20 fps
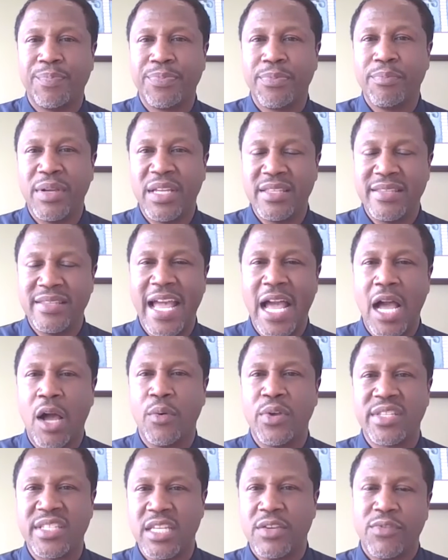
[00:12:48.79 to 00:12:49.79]
but now
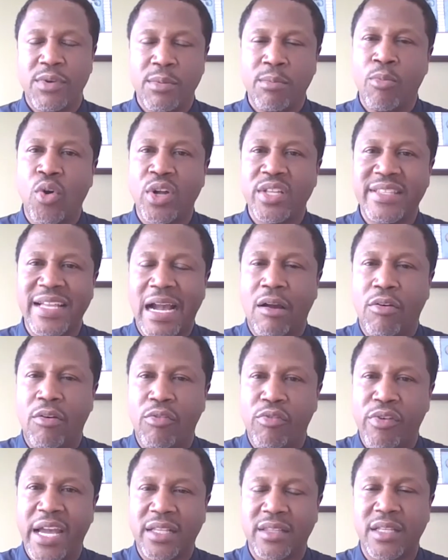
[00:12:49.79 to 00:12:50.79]
it's even more
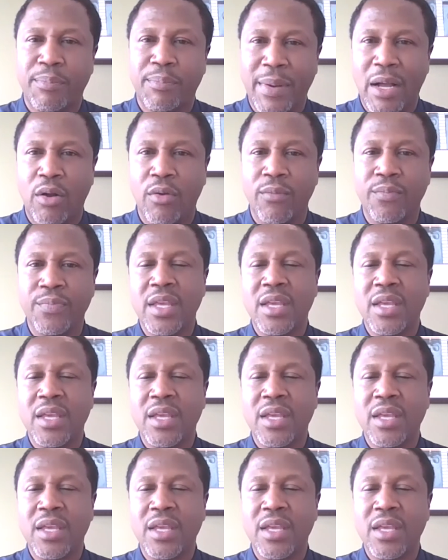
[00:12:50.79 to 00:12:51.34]
direct about